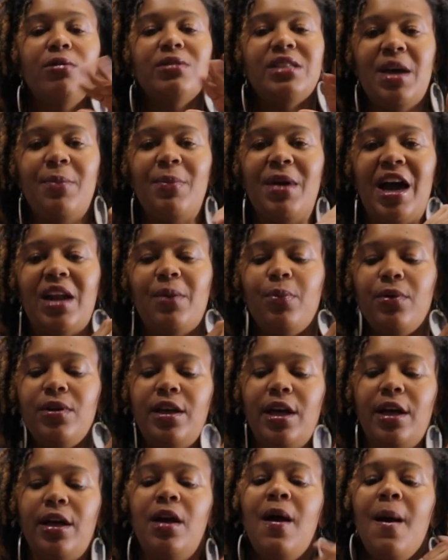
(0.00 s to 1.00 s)
Tell me how to
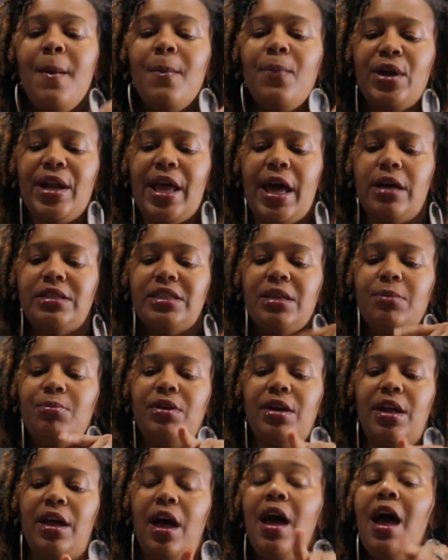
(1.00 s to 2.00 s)
pronounce it.
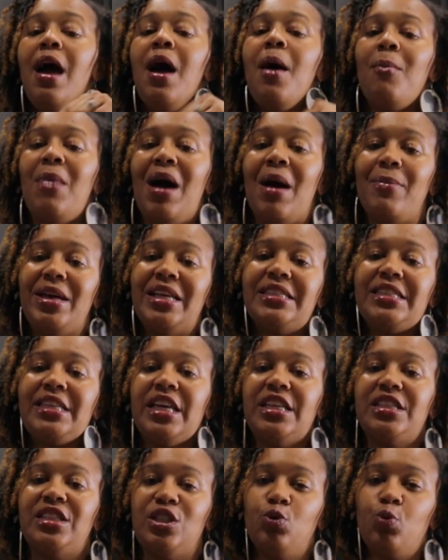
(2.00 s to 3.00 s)
But my best
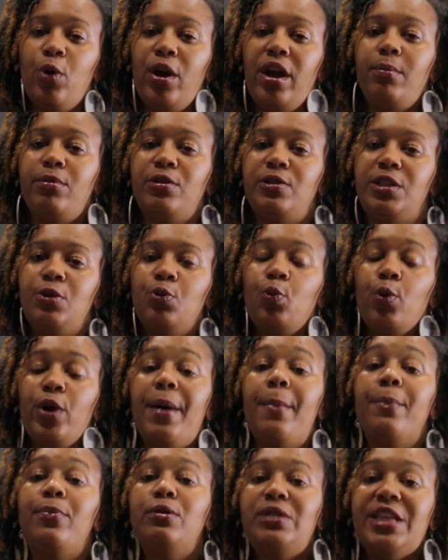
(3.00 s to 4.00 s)
guess is
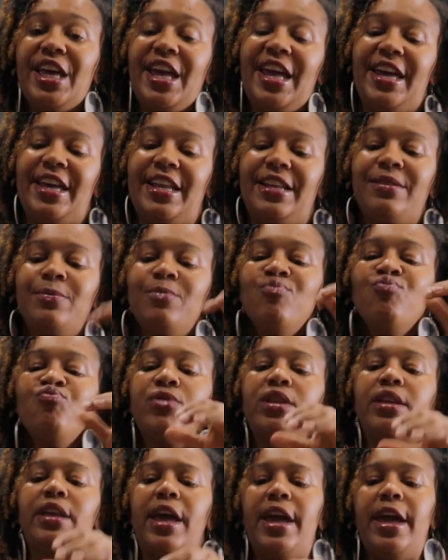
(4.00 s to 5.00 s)
rambutan.
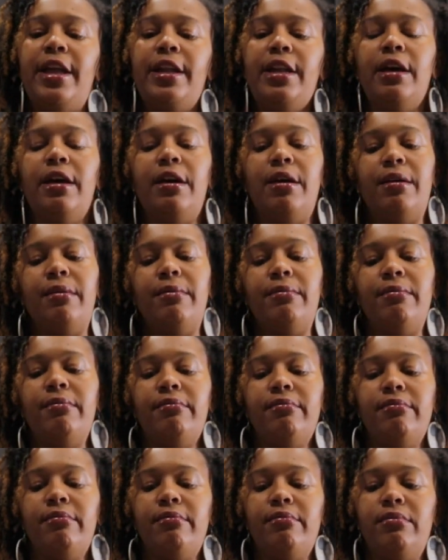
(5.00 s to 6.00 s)
And
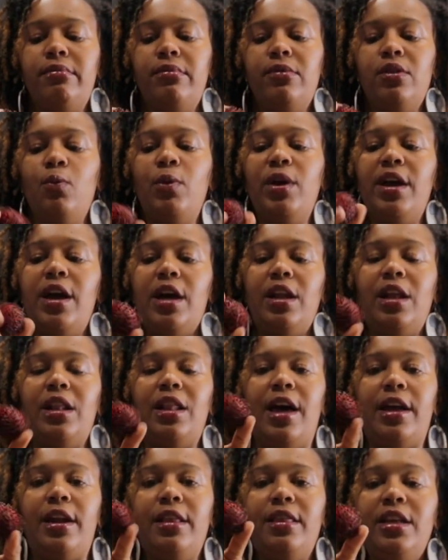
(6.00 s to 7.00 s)
we got a
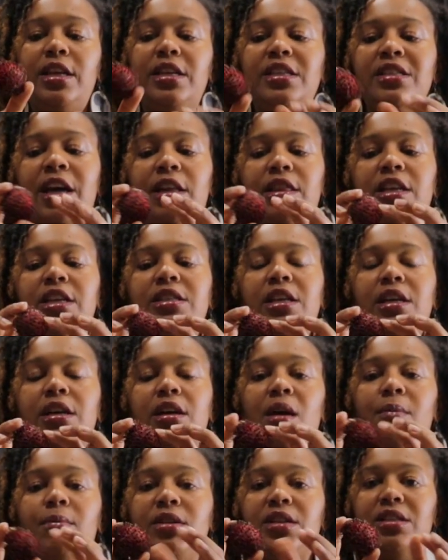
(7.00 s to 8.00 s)
lot of these. Now these didn't
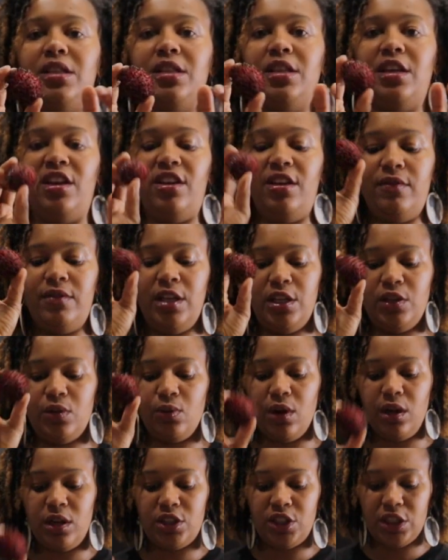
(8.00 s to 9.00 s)
come in the sleeve. These
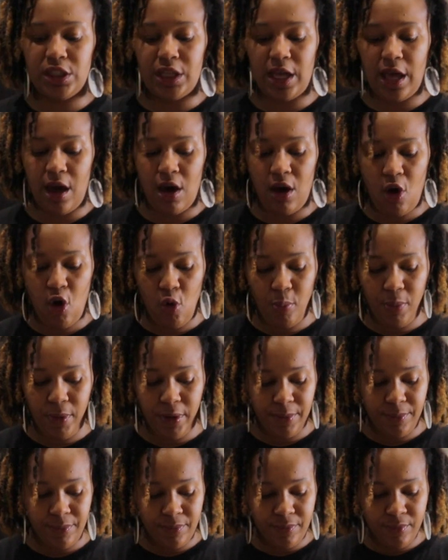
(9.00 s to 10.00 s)
were just out open.